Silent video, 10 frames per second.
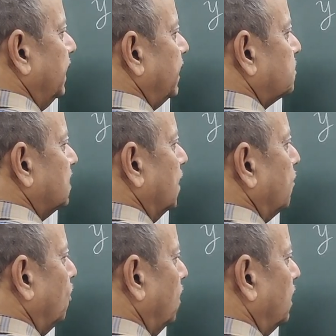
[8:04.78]
x
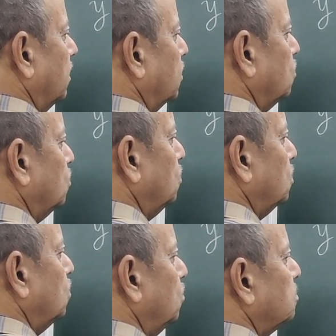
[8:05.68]
upon root
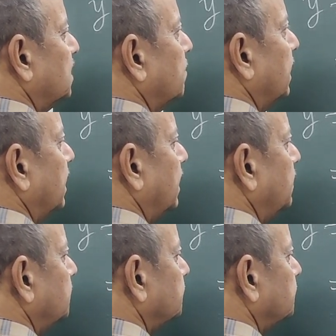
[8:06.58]
2 separately,